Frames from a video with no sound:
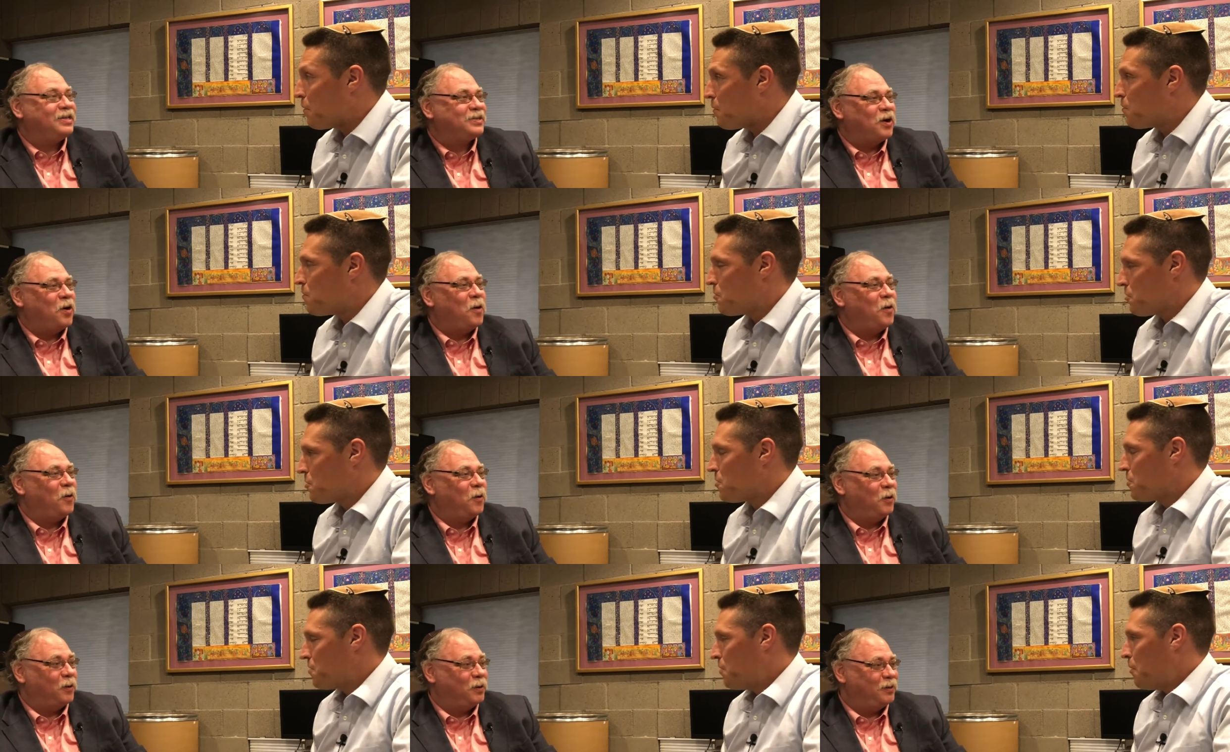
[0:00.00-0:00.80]
Speaker 1: as a
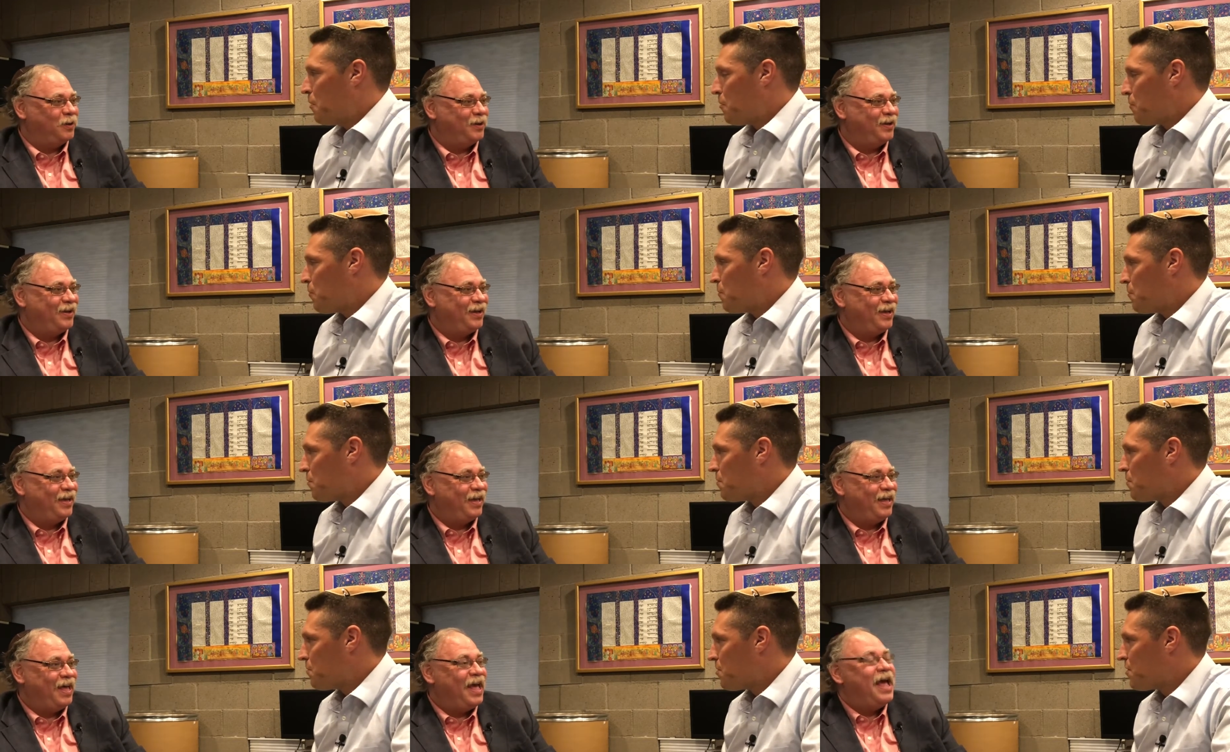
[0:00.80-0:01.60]
whole
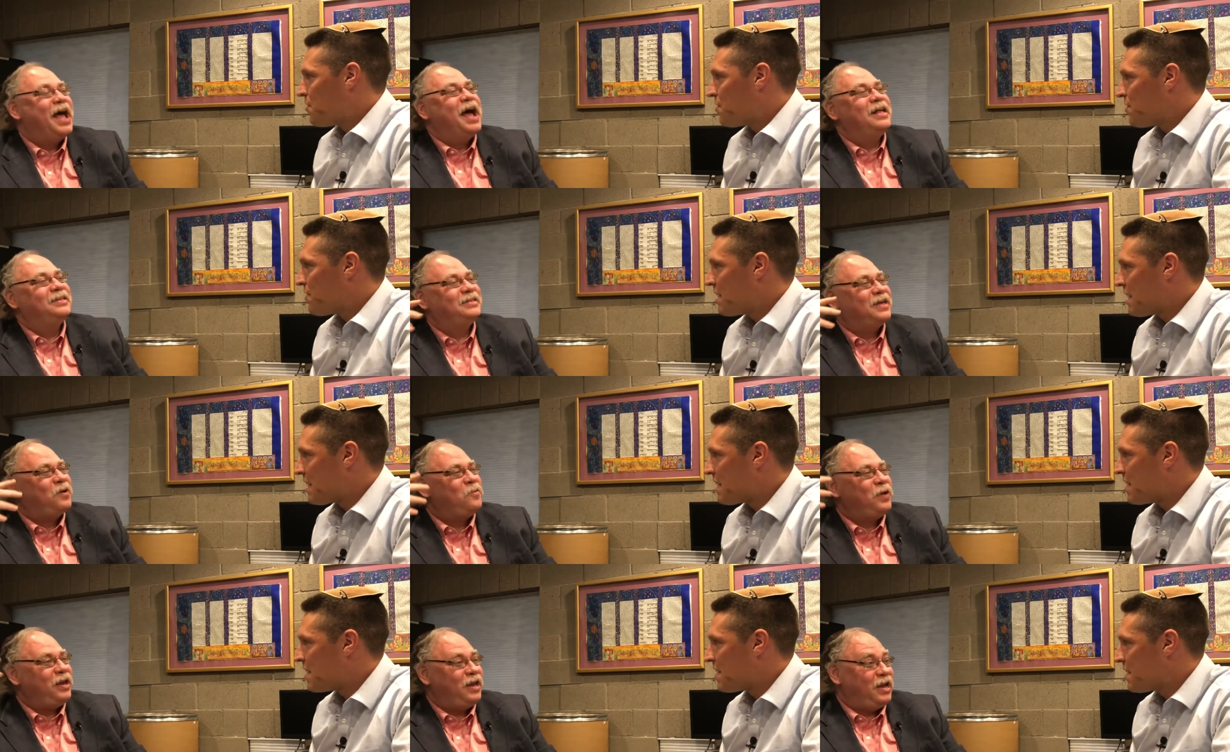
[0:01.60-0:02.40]
and say
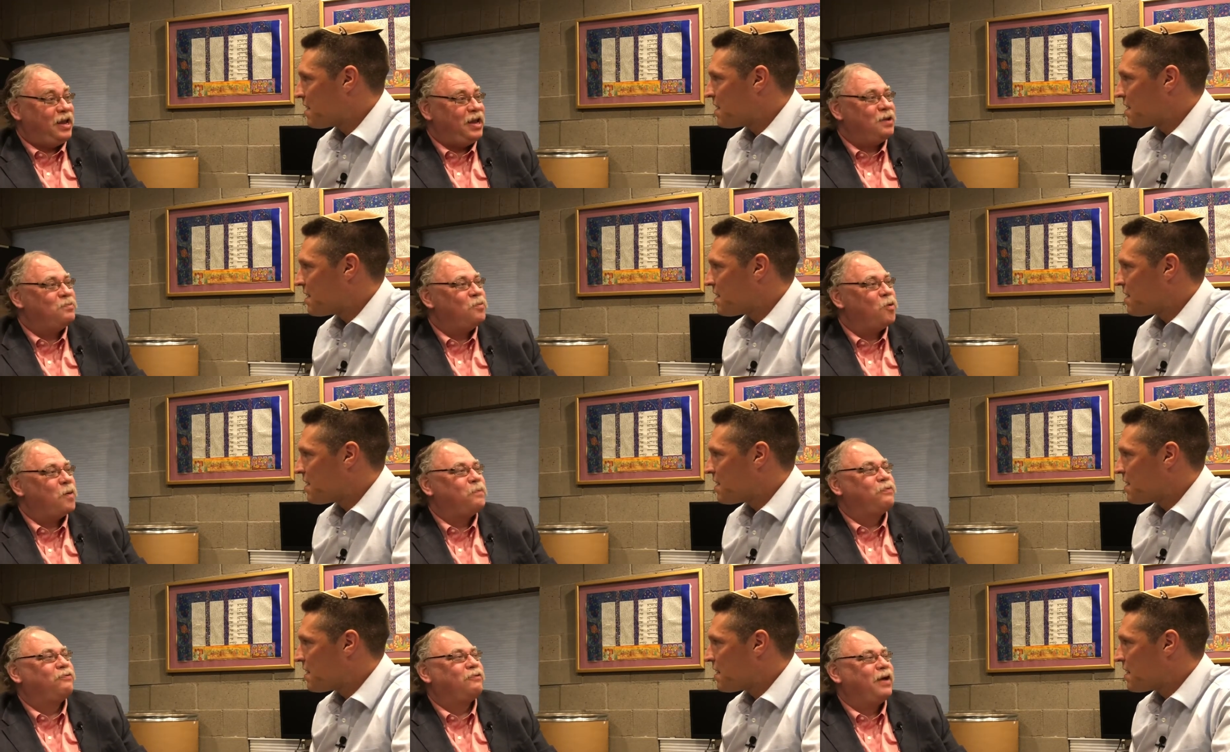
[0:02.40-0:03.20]
we need
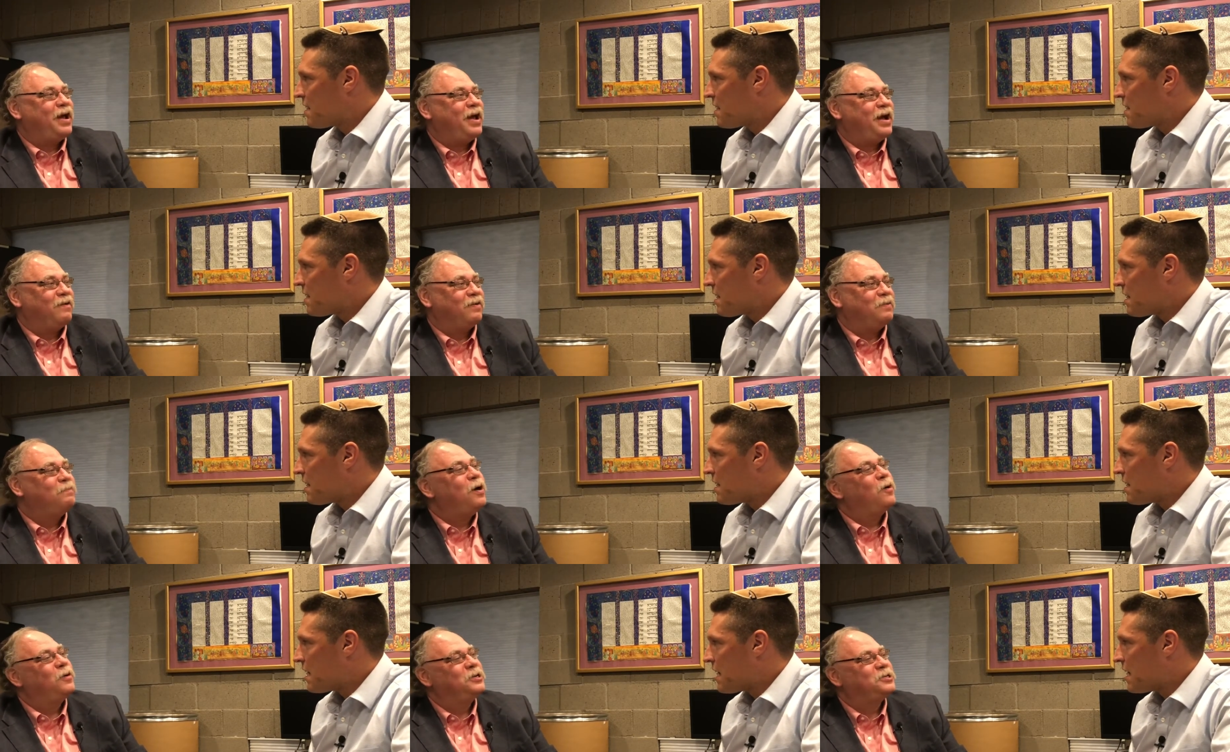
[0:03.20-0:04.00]
more prayer and
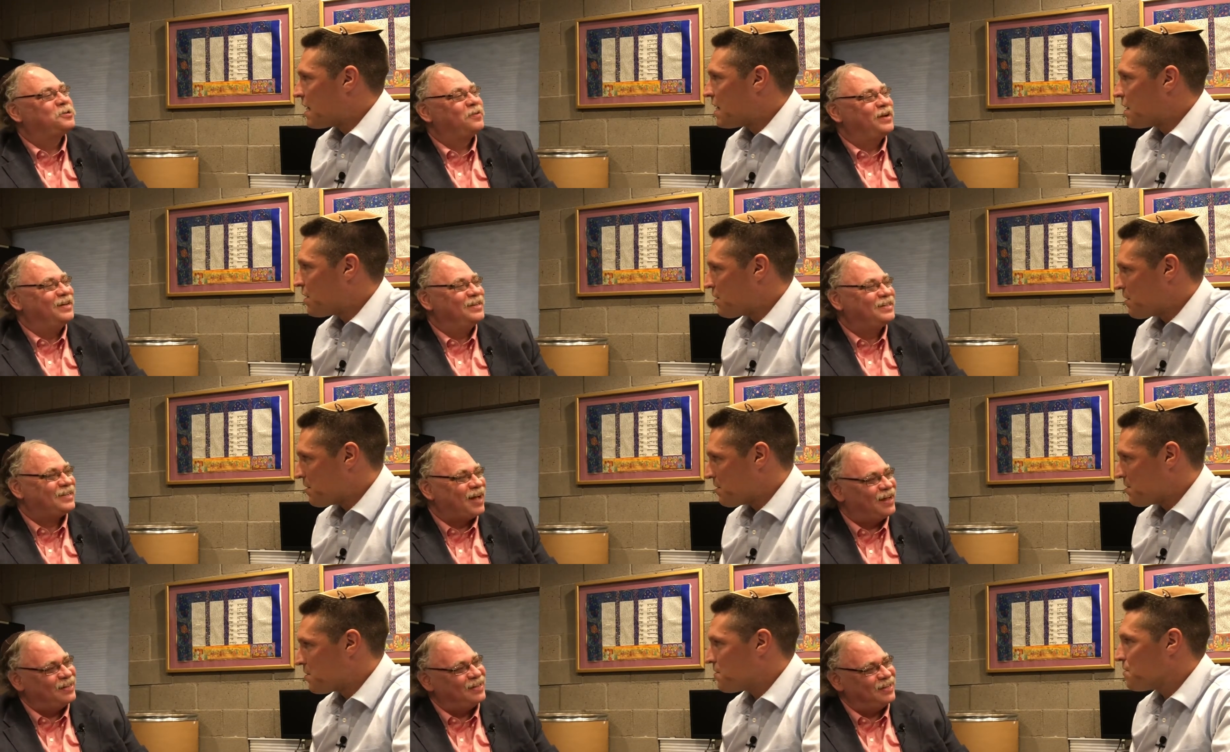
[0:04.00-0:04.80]
poetry and
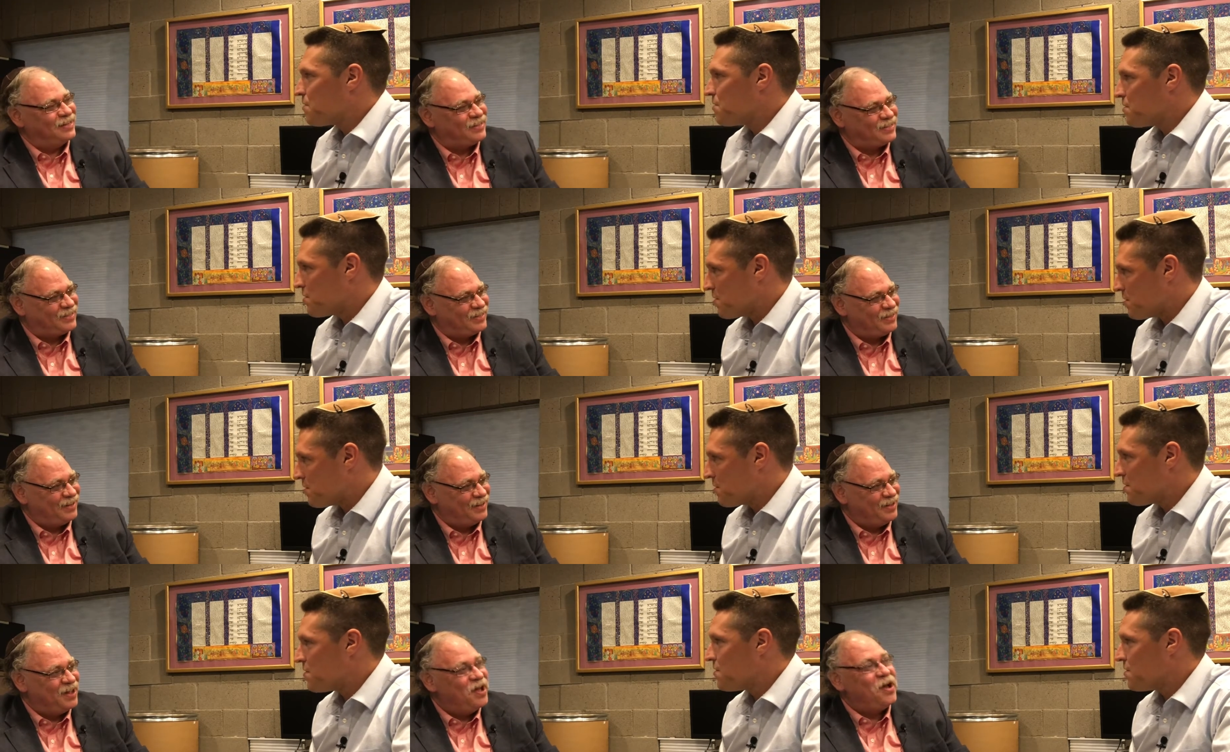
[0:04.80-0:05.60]
silence mm-hmm.
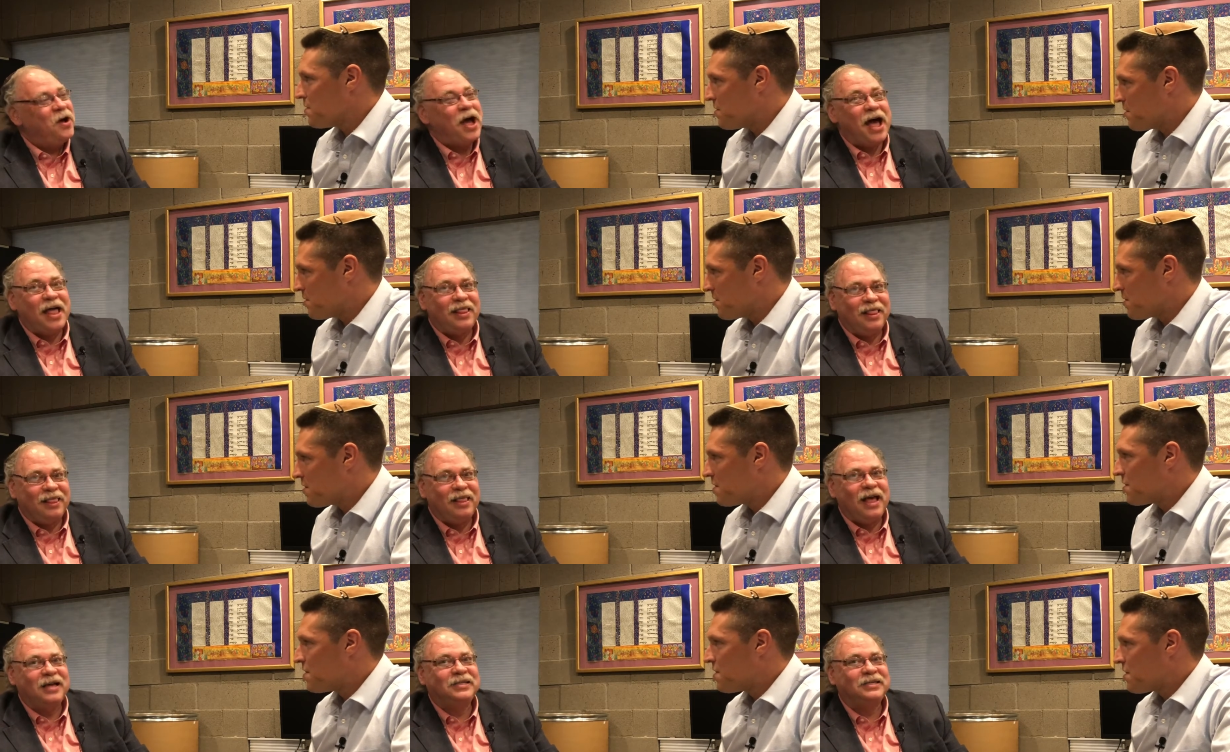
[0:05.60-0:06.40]
Mm-hmm. and
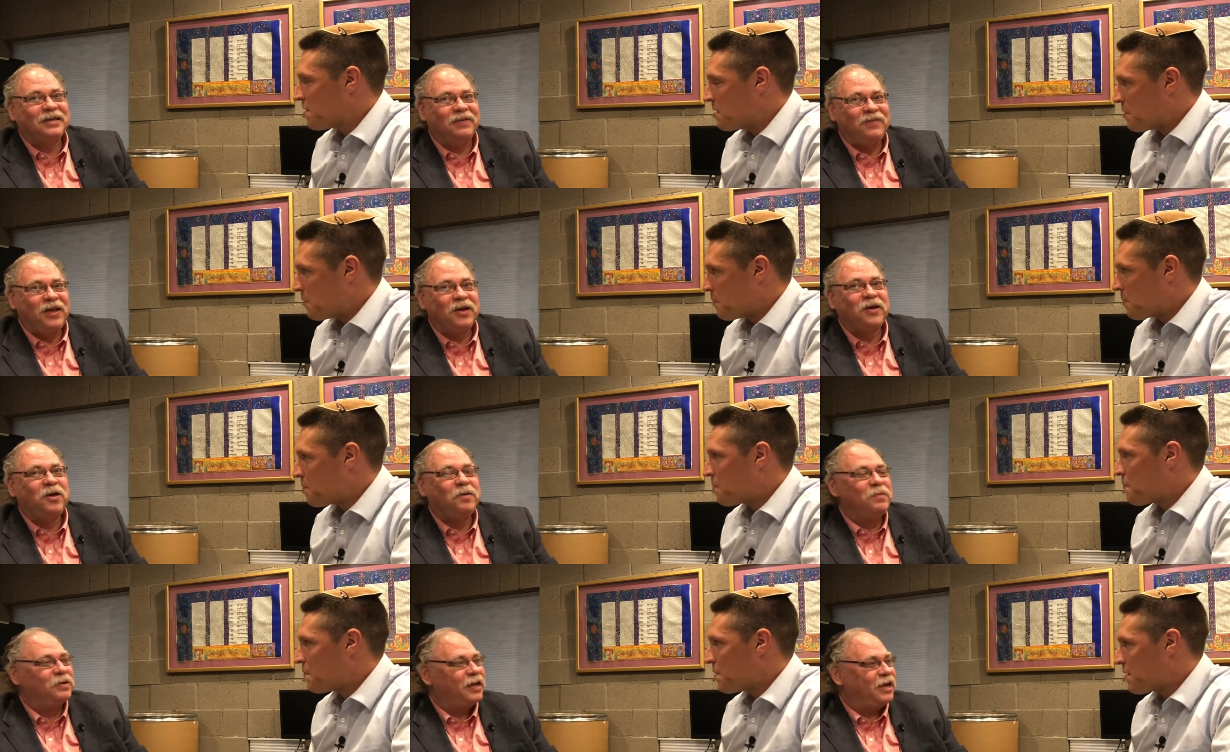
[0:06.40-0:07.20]
less of the
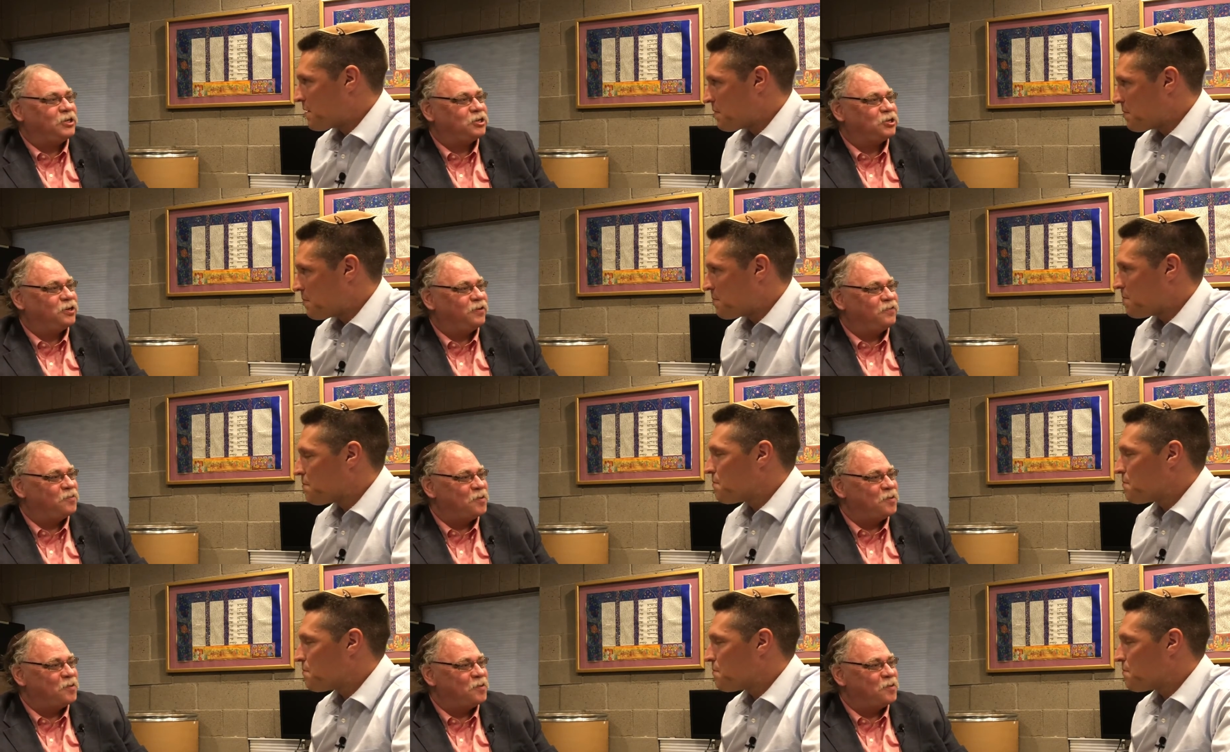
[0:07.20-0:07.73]
accumulation of